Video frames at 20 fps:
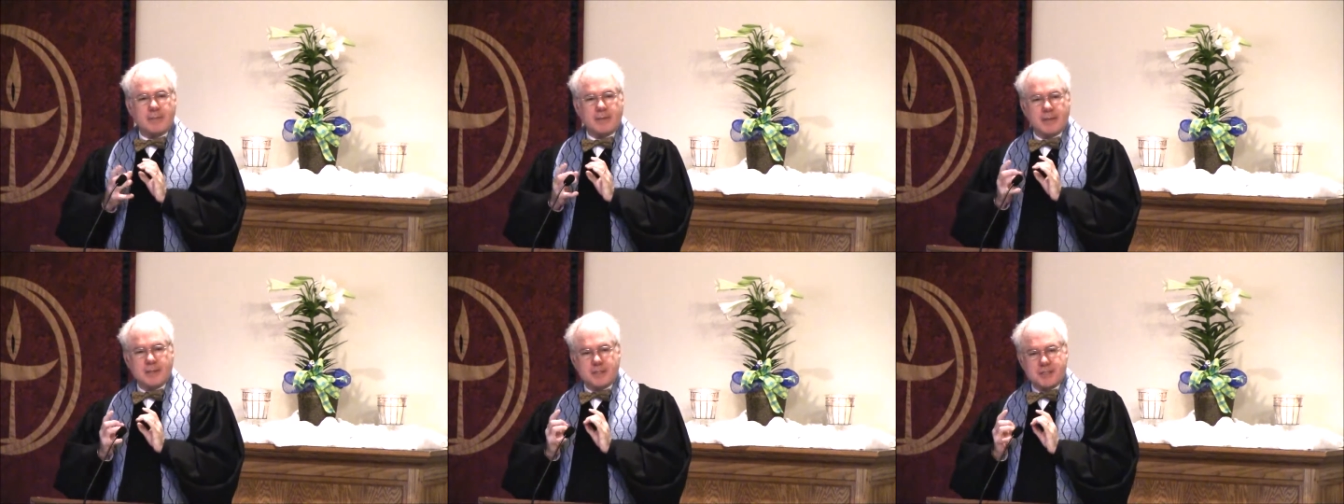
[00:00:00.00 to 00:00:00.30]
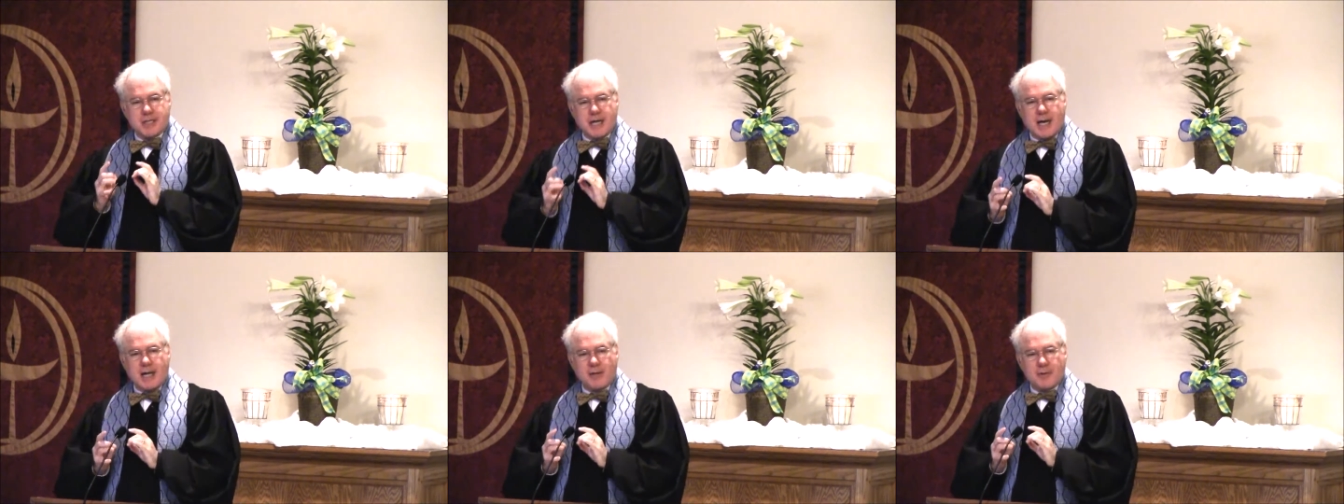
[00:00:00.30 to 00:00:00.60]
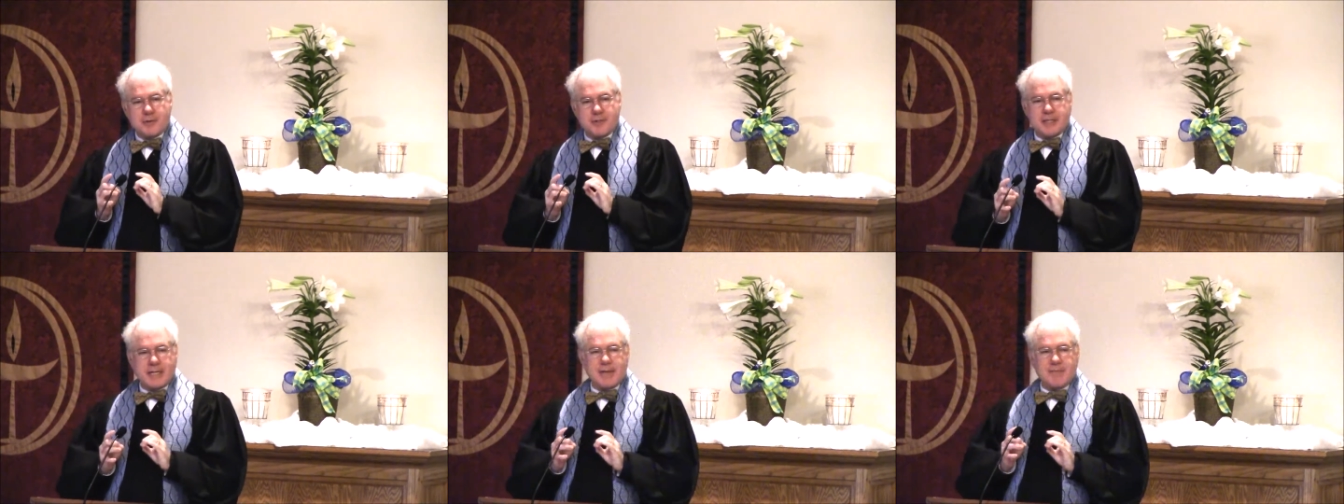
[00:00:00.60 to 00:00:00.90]

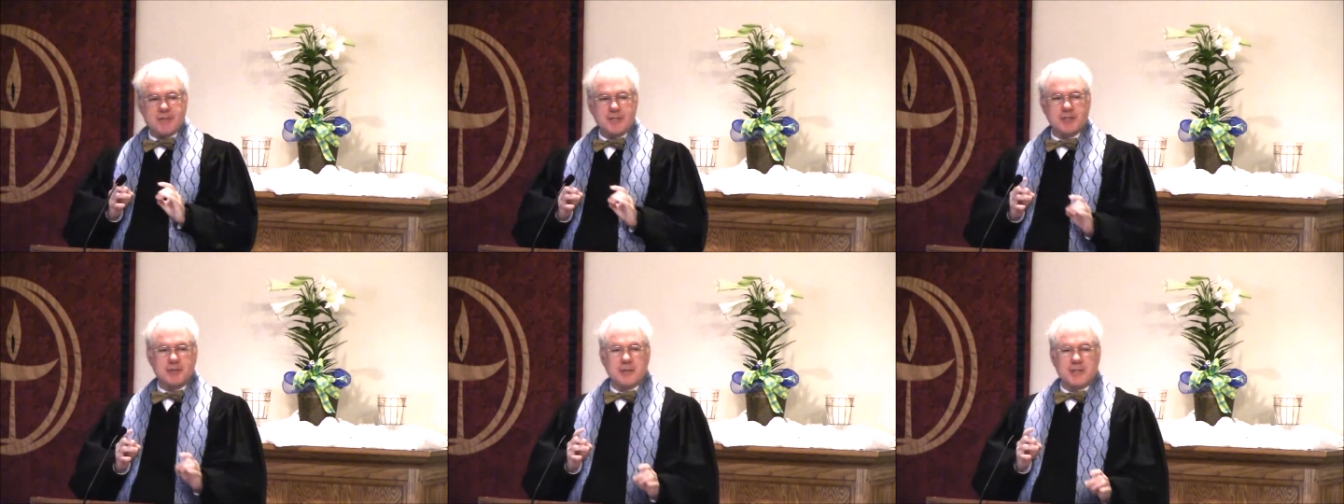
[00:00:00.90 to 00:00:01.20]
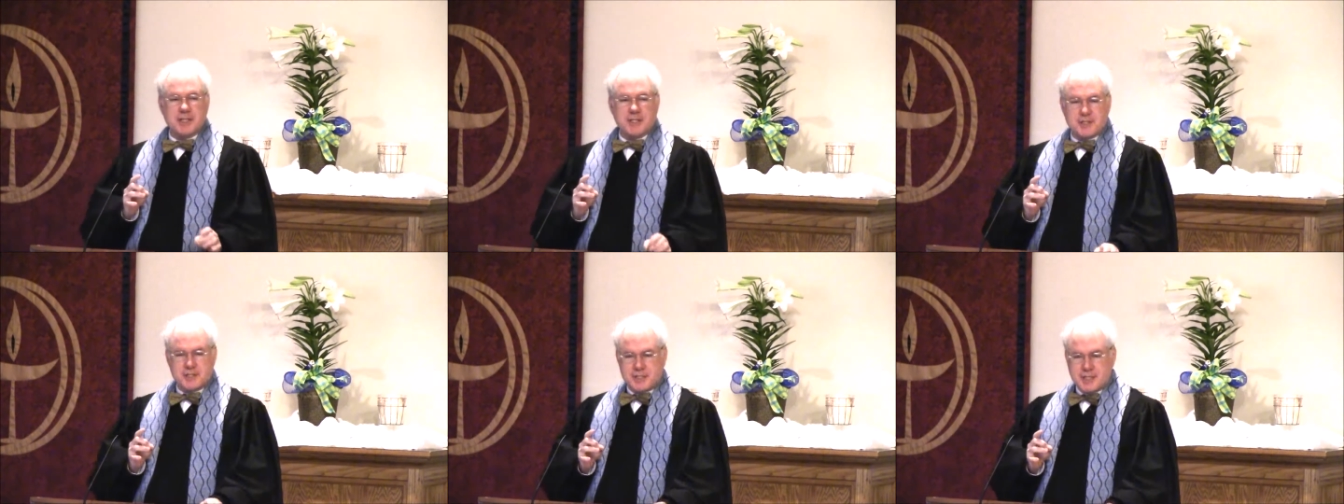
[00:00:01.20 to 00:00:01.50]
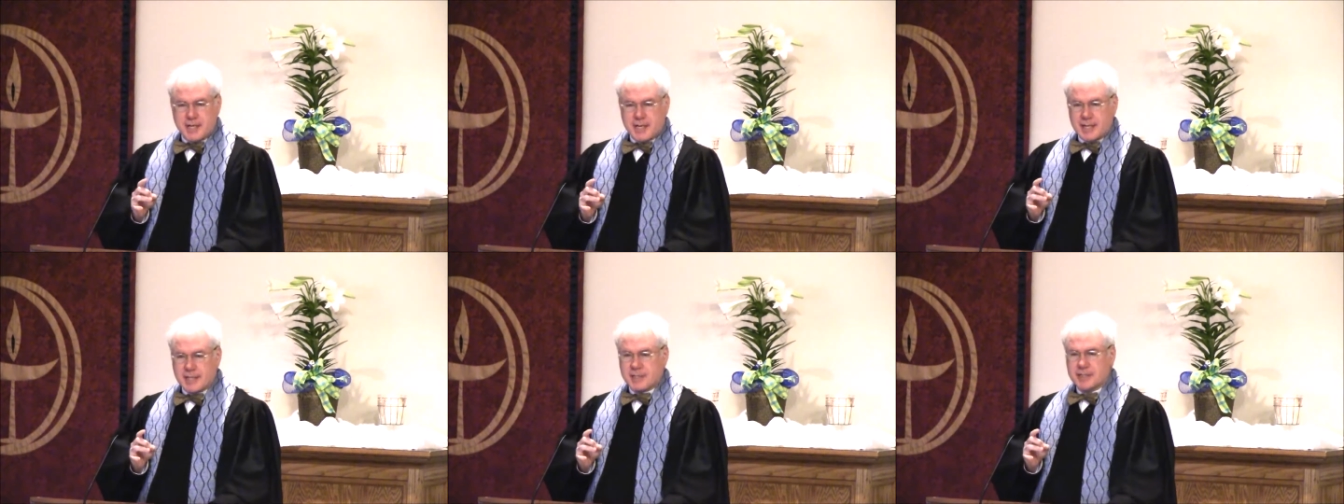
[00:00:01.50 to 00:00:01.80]
scholars, even to this
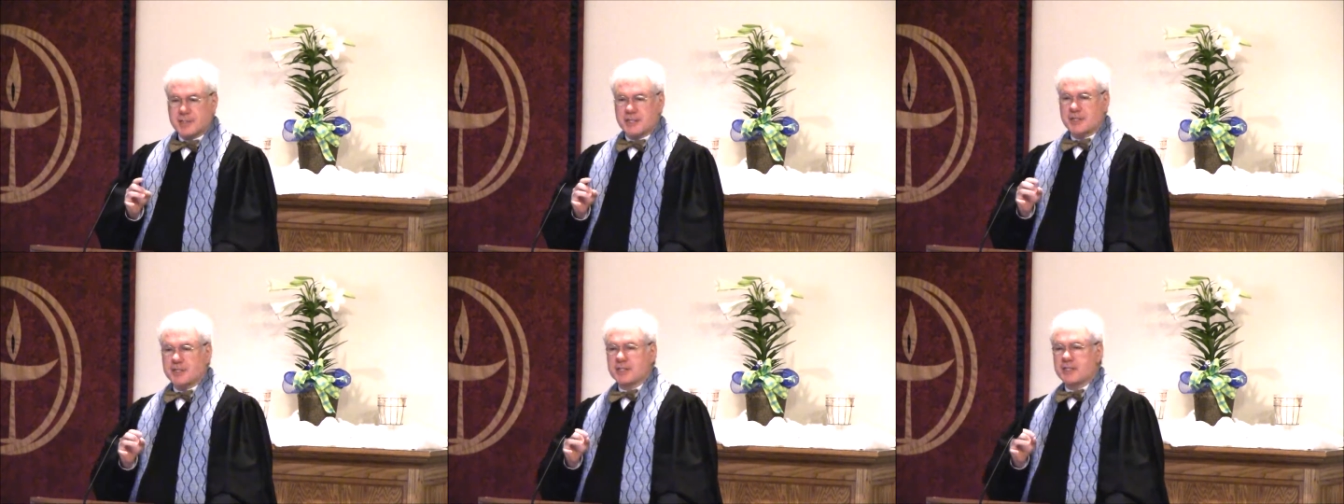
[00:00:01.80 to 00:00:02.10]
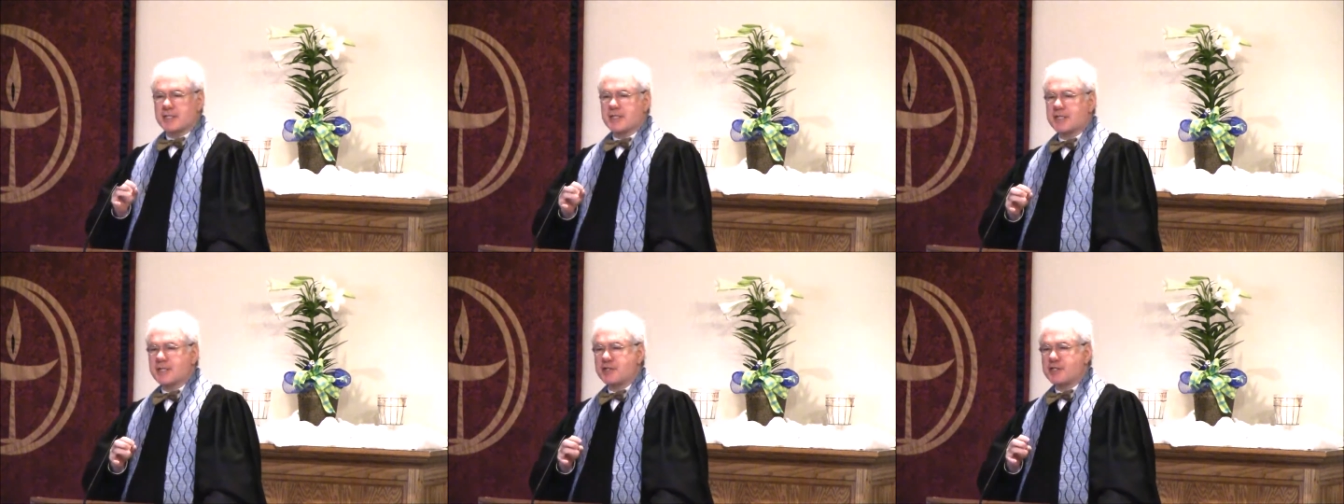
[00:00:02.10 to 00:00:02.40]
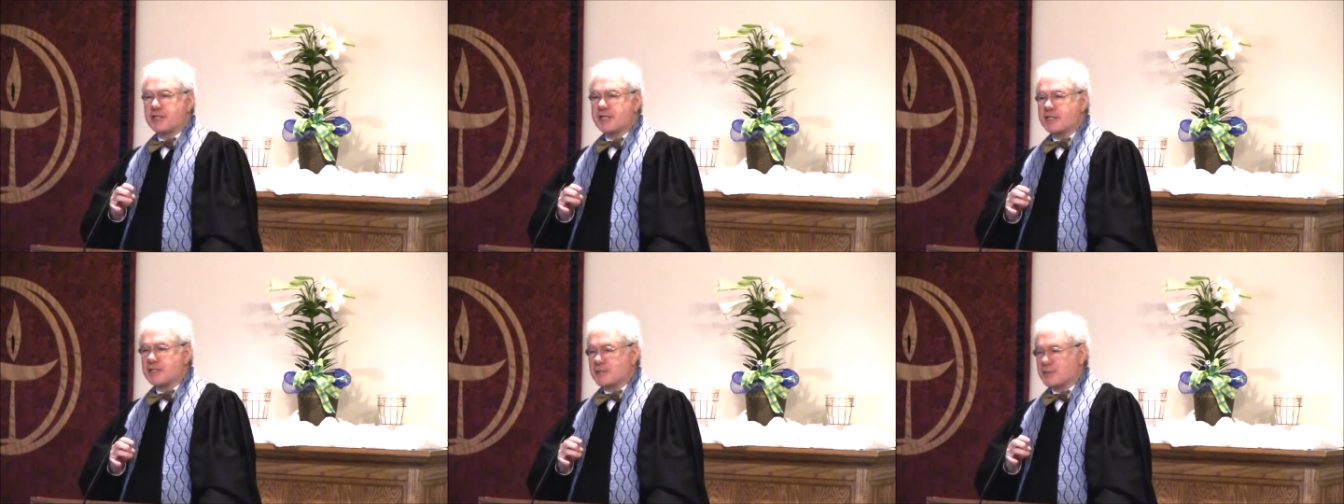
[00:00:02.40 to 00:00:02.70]
day, such as in the
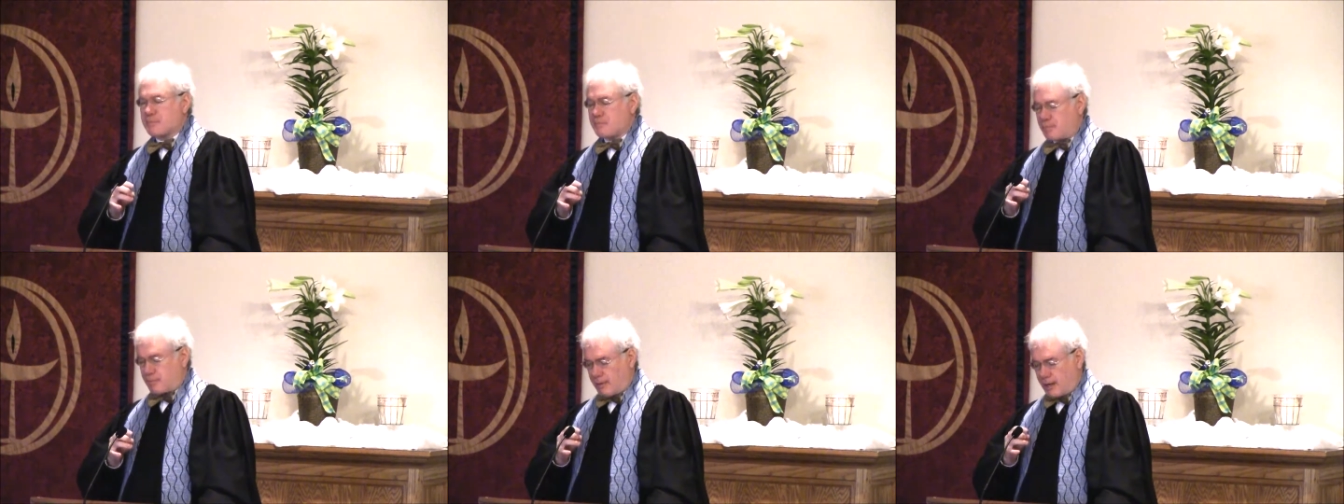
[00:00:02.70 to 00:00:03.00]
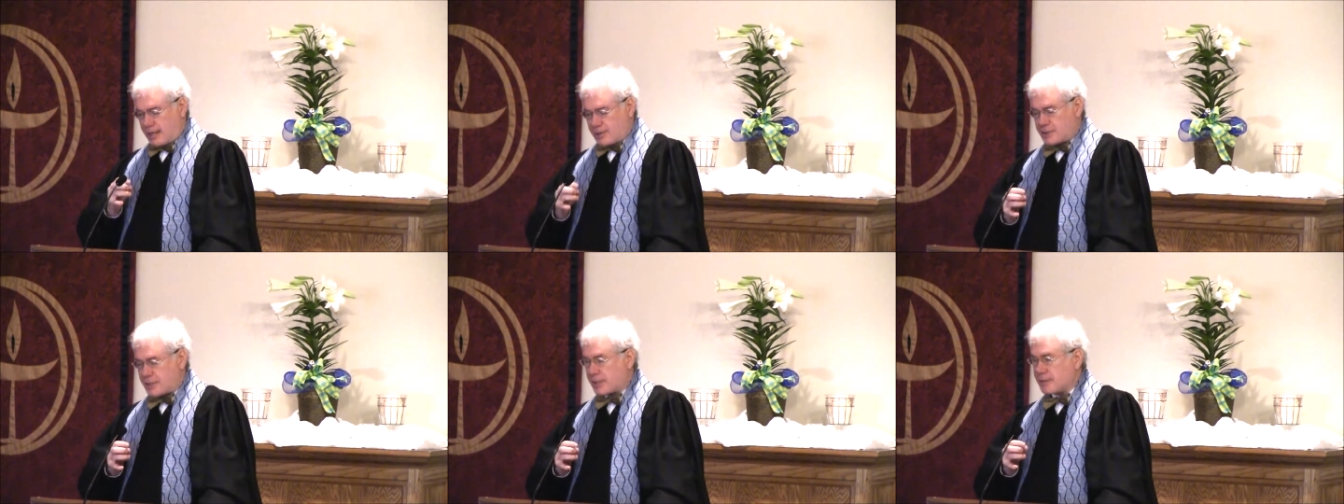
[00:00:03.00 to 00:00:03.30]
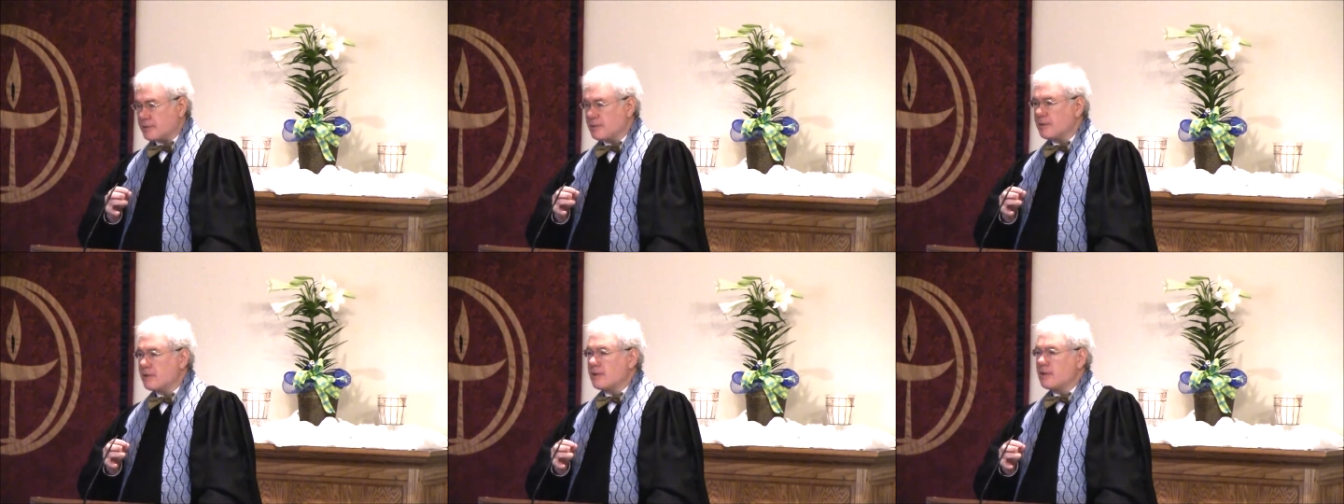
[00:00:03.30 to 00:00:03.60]
Jesus
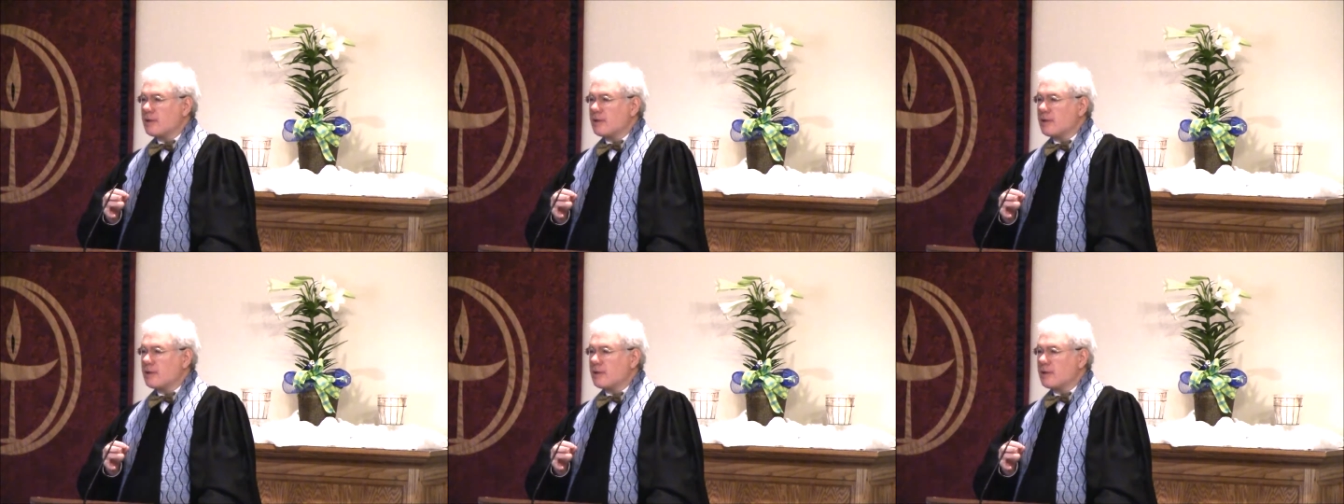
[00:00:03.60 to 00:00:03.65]
Project,